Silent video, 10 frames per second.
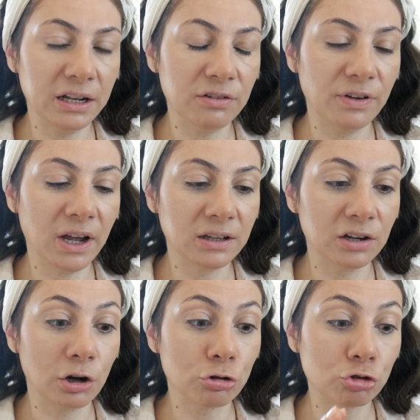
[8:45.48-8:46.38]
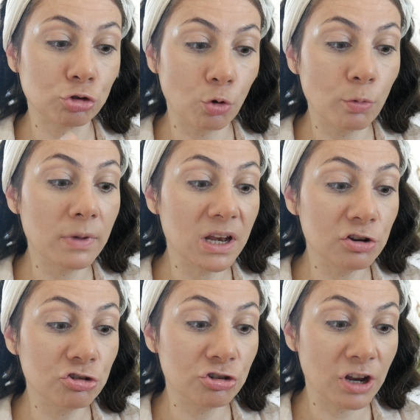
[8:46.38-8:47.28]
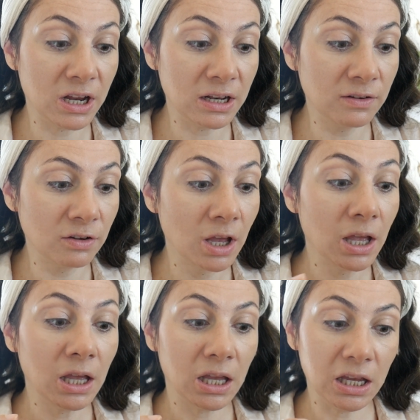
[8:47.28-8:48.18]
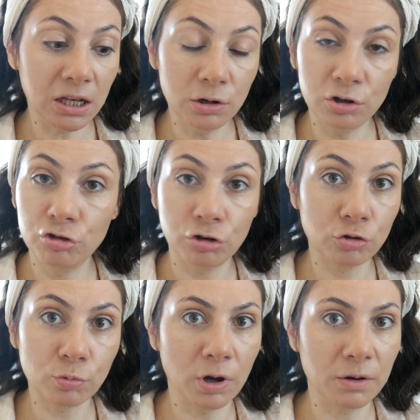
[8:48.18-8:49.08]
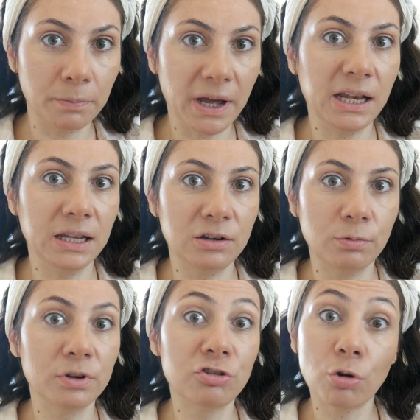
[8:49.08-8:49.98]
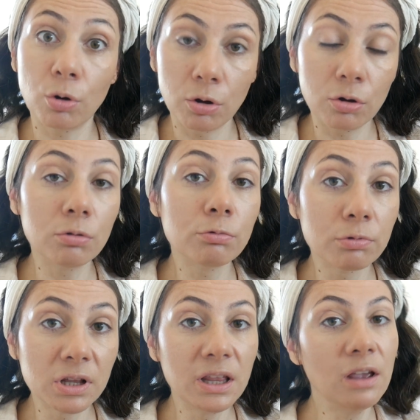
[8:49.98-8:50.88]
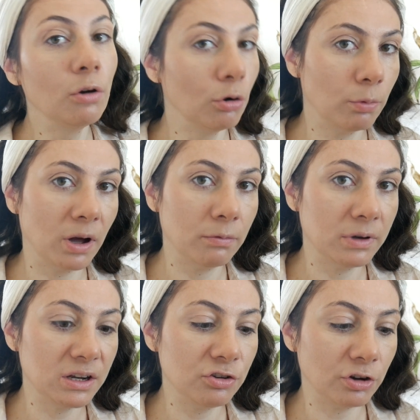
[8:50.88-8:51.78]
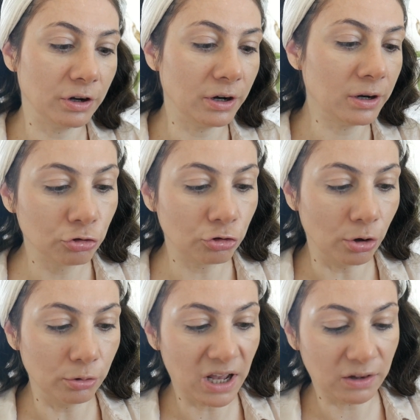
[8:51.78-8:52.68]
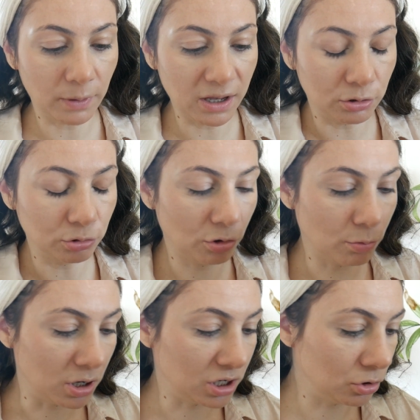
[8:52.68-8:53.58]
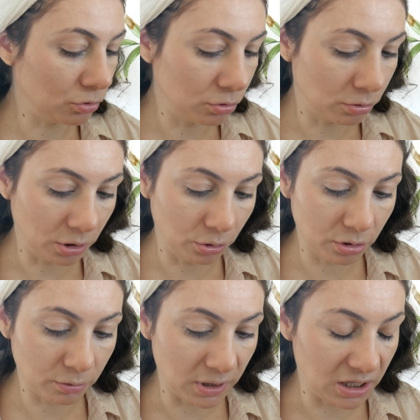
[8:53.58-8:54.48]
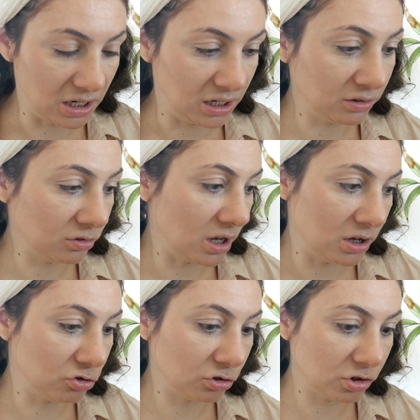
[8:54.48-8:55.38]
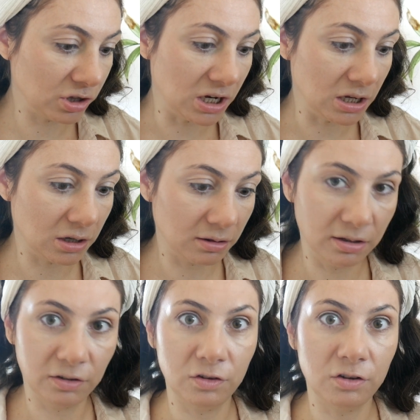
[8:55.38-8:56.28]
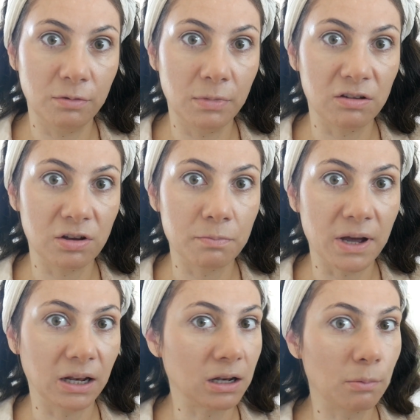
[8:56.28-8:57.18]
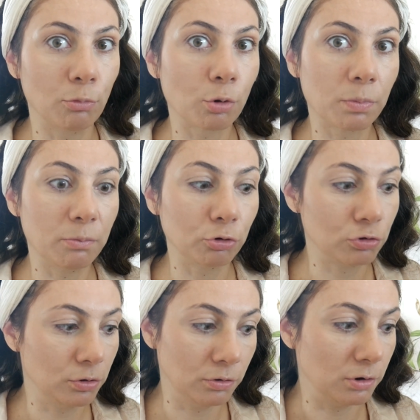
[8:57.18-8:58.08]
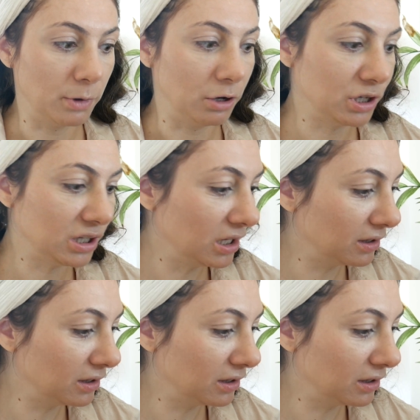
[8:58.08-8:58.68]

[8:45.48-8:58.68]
the fact that there are so many shades in just one palette, which all really go well with each other. So that's why I also wanted to do a look with this. I just think this is an amazing palette and more people should know about it.